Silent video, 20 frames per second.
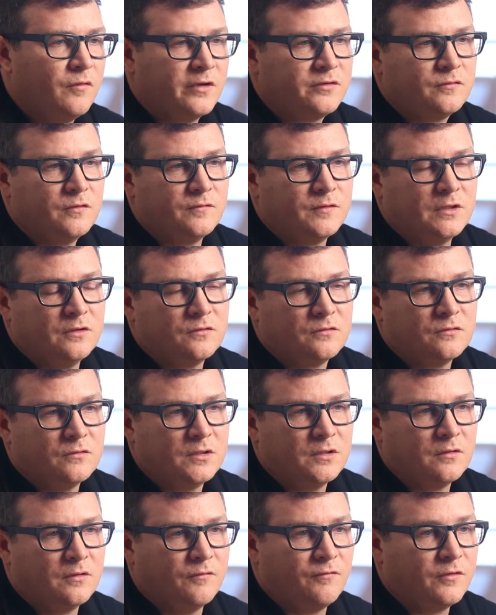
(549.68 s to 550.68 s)
West 15th
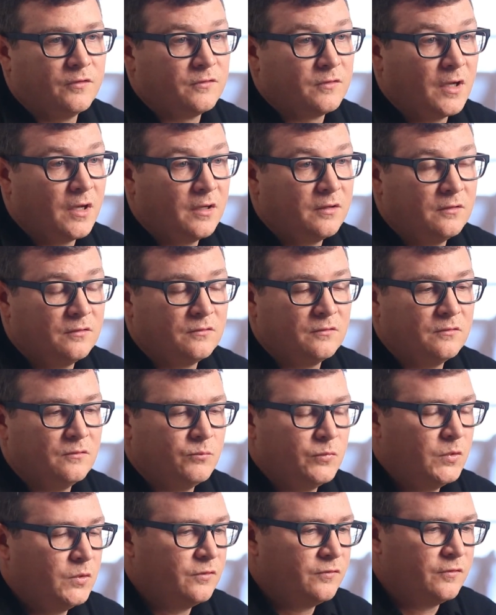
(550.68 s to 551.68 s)
Street, the facade is
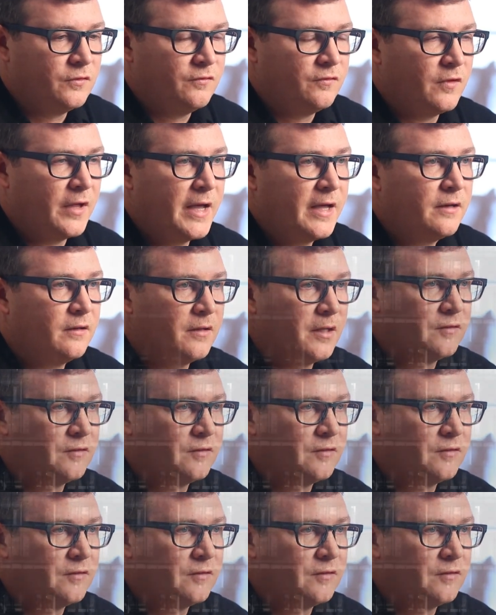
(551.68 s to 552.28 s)
beautifully flat, and